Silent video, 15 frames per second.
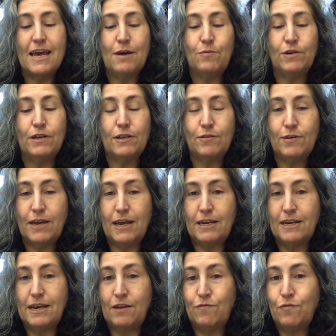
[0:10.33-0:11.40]
We're
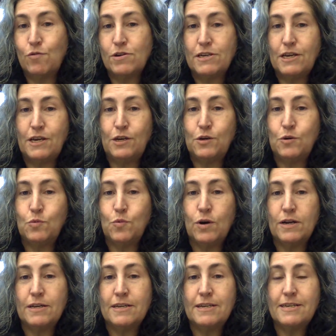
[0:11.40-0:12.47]
located at
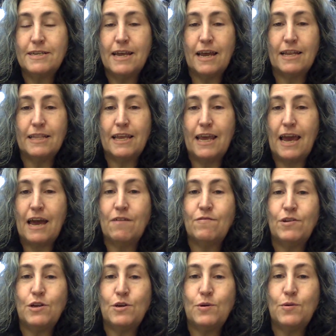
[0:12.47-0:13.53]
1401 Stanley
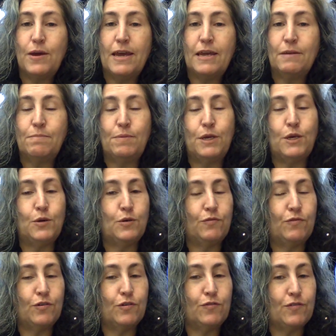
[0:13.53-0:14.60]
Avenue in
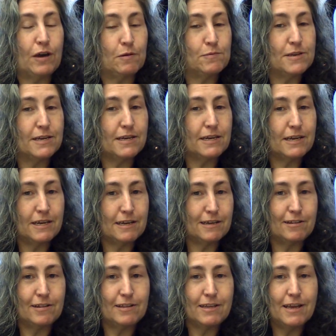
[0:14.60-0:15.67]
beautiful Fountain
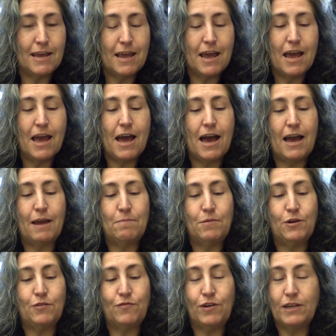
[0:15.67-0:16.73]
Hill. I'm
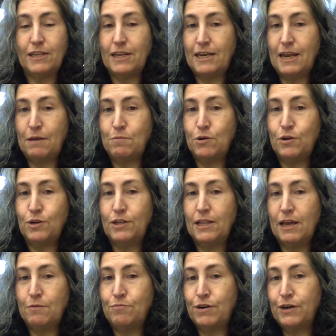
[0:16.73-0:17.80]
your friendly neighborhood
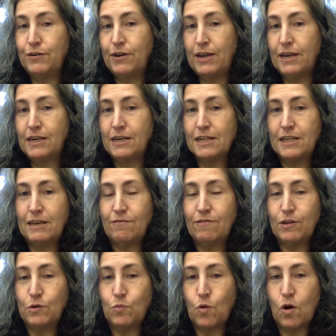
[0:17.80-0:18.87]
librarian,
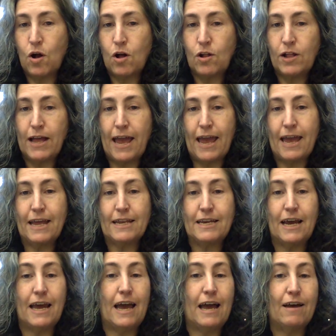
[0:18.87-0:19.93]
Cleveland Wall, and
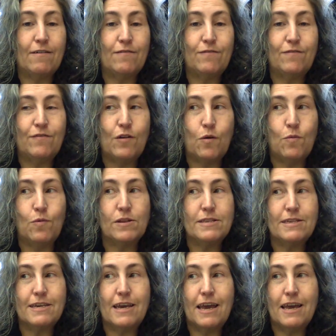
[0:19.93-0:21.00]
I have,
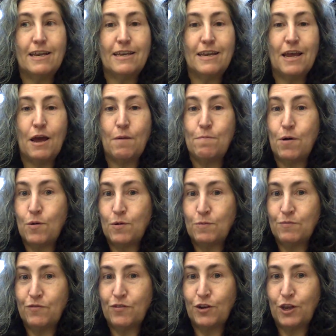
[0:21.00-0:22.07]
once again, a
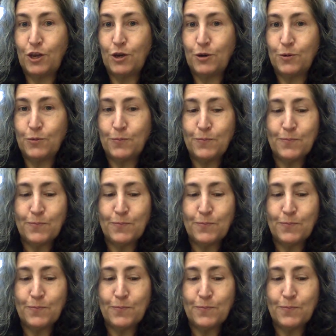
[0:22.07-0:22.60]
poem for you.